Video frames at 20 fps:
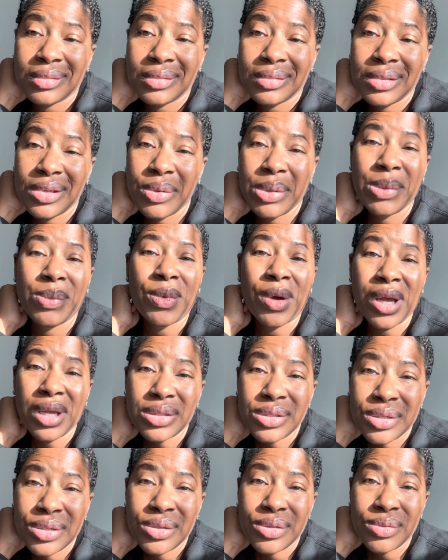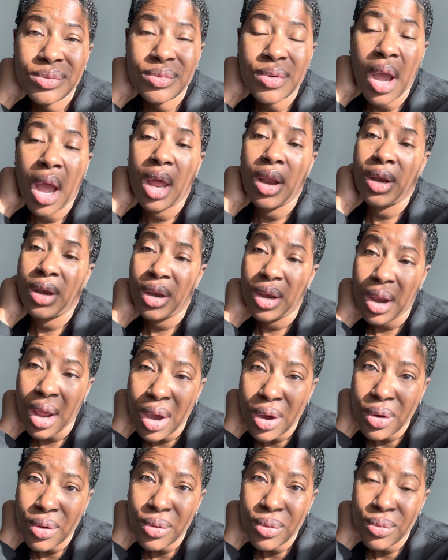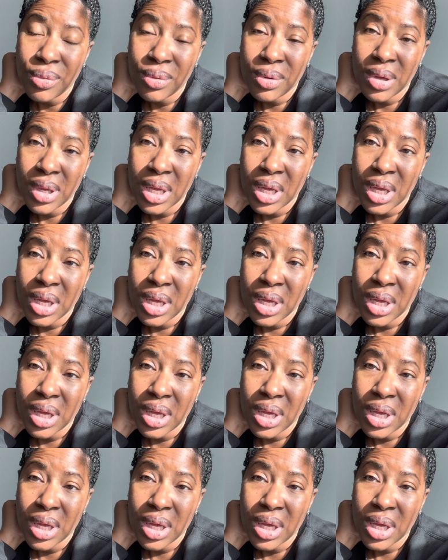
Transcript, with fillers: Do we want to? No.